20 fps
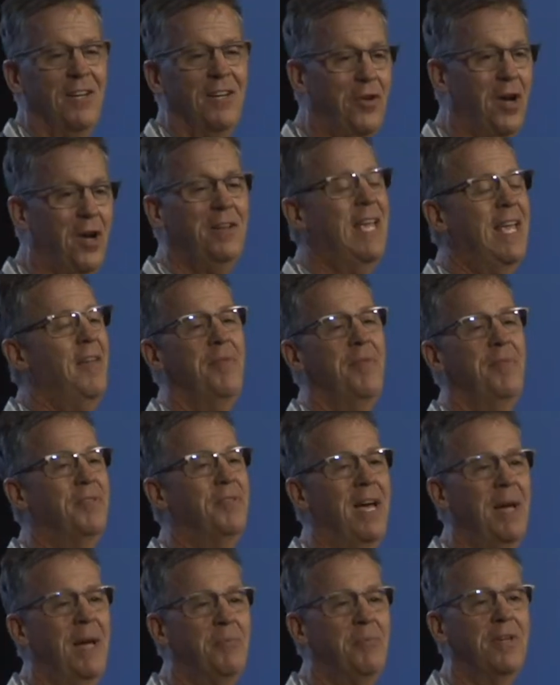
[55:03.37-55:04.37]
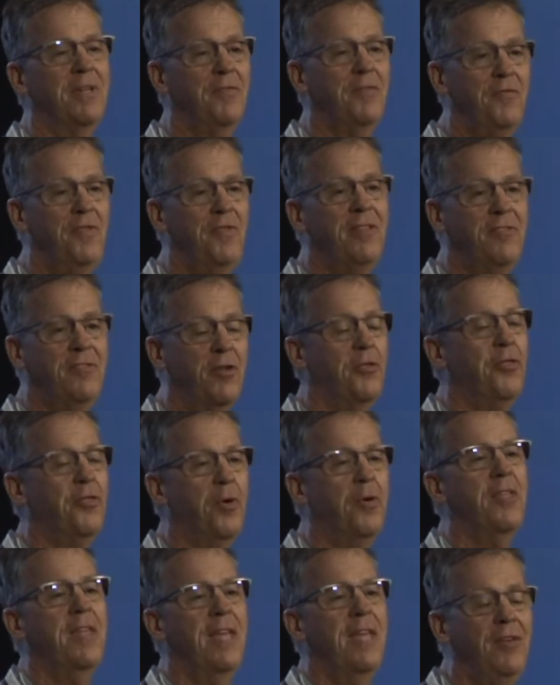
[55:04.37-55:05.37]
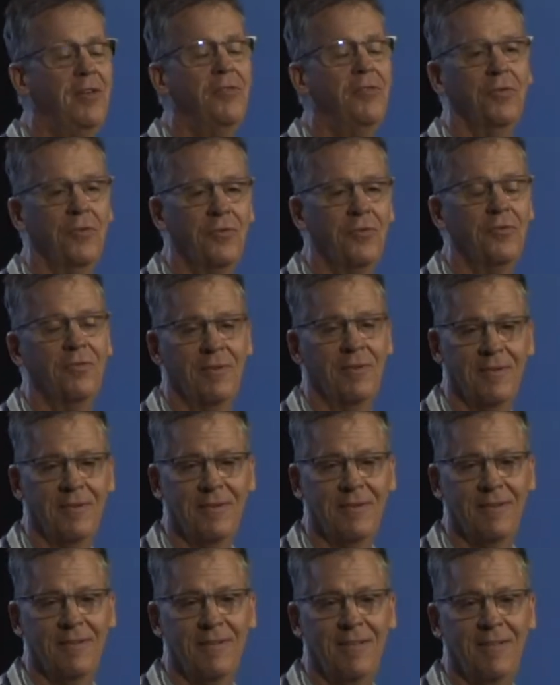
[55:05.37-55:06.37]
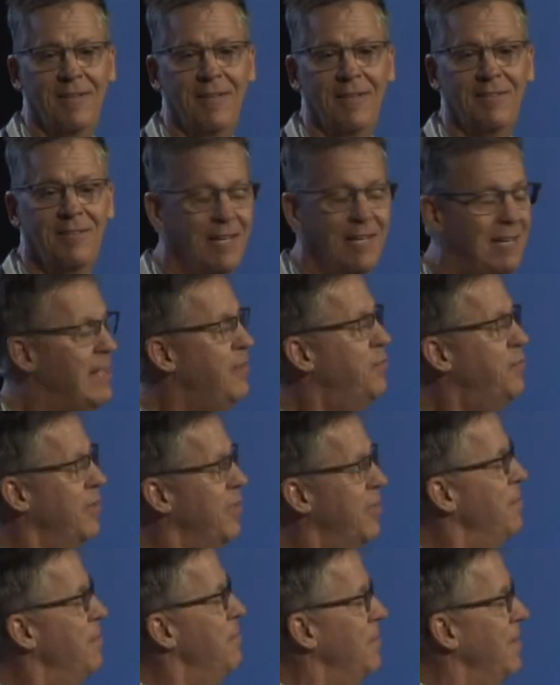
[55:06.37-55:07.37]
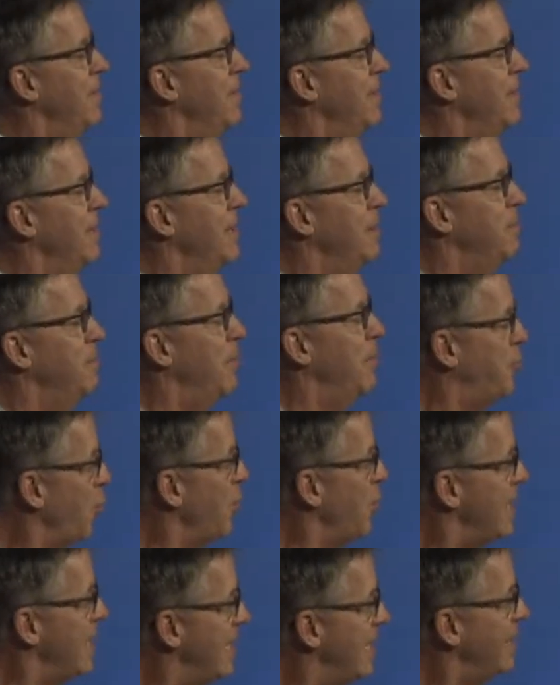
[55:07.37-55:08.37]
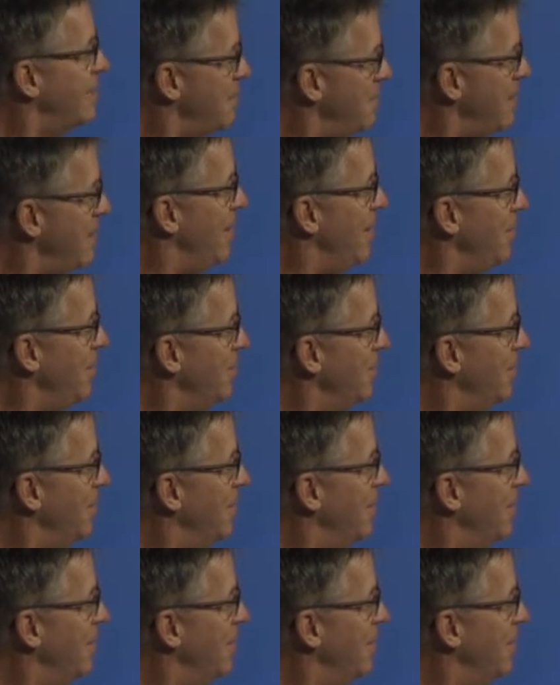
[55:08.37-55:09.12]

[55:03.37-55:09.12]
God gave him time to convince a third of the angels to leave with him before he kicked them out.